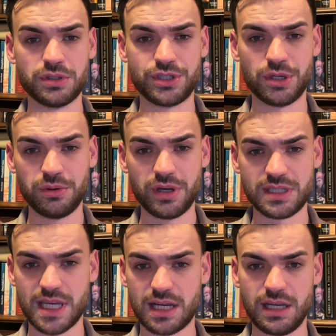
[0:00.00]
show you
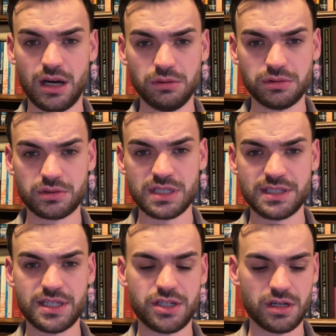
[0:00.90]
exactly how to
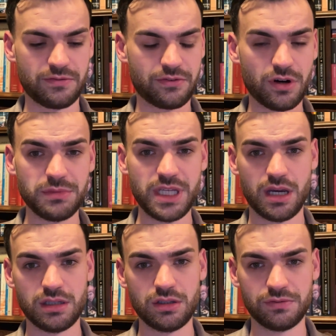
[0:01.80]
transition from the
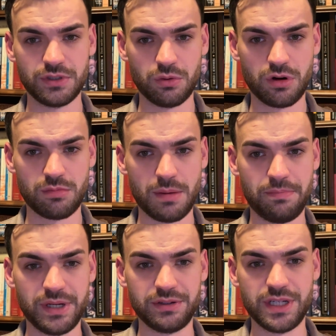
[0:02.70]
end of the
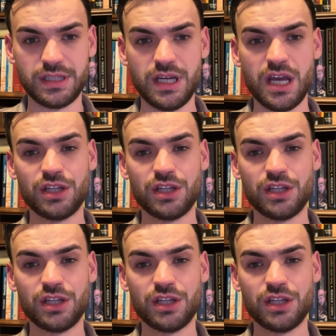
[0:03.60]
warm-up period